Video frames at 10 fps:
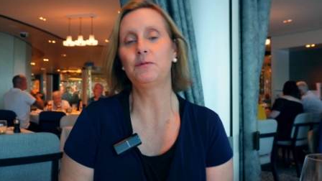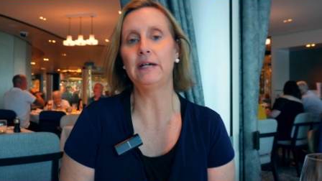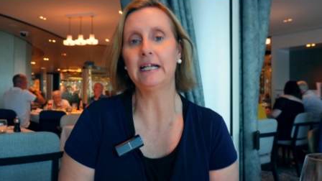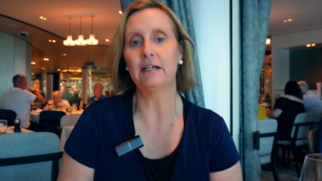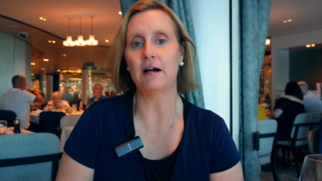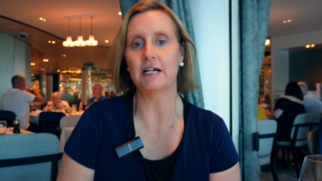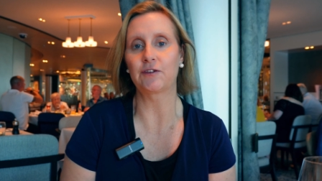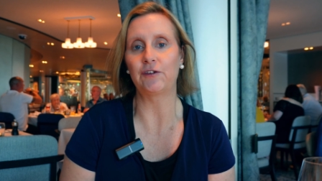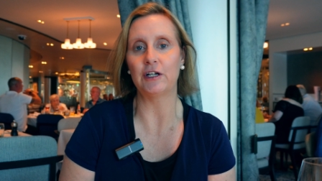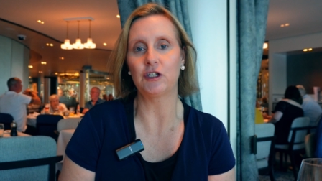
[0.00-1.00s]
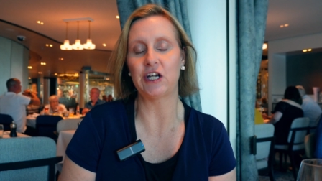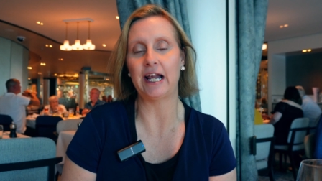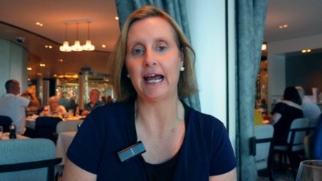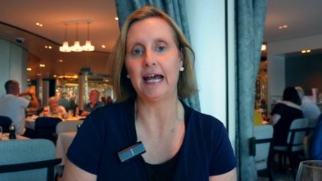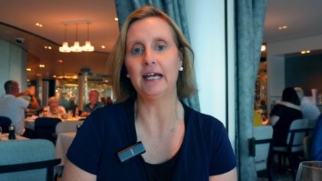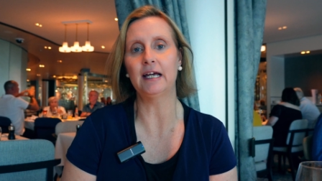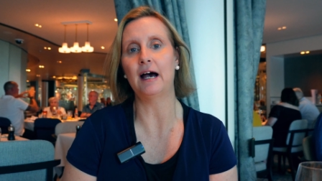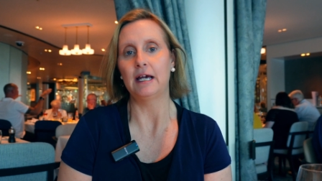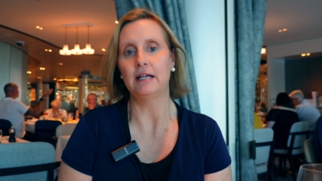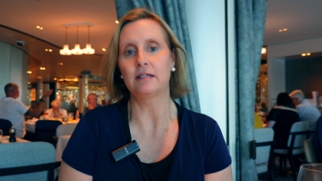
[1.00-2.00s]
It's really nice fruit jelly.
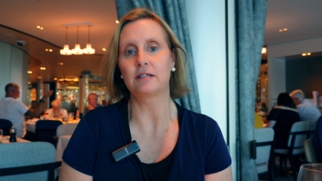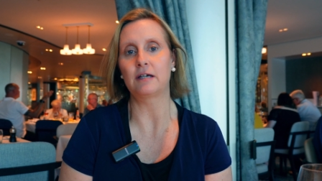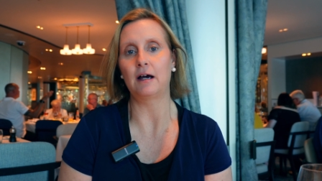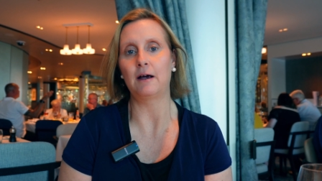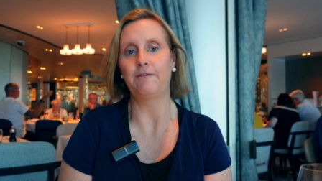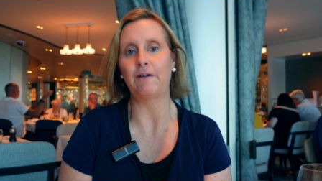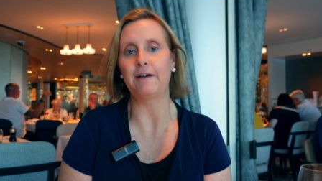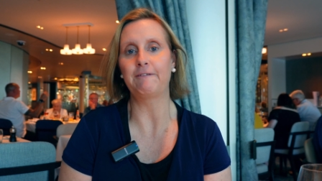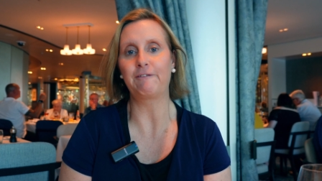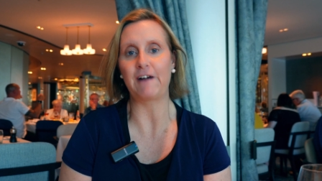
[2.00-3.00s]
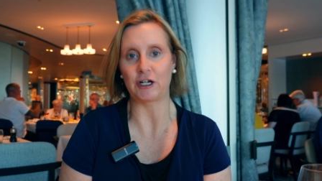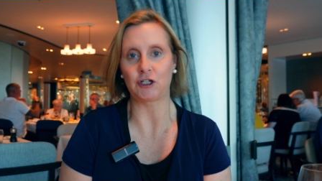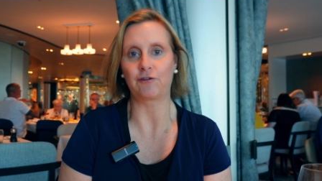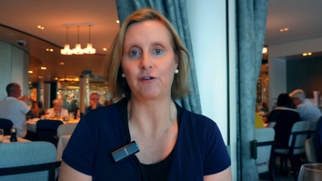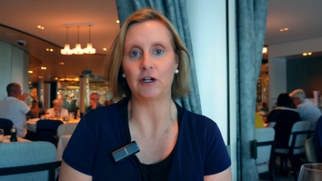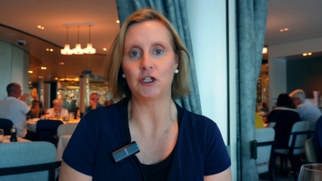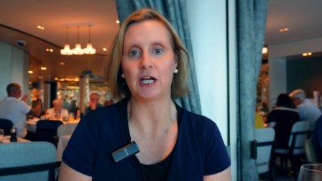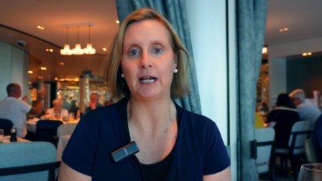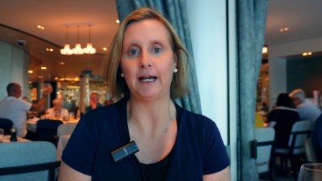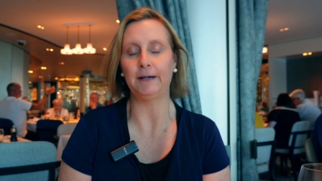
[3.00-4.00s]
It's a uh, very fresh fruit
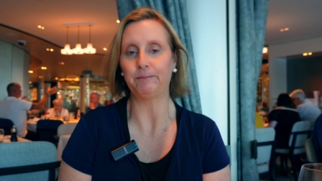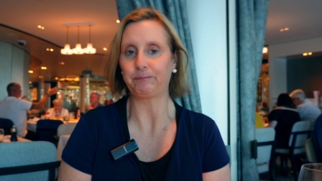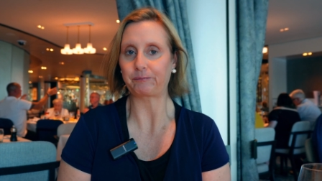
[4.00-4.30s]
jelly.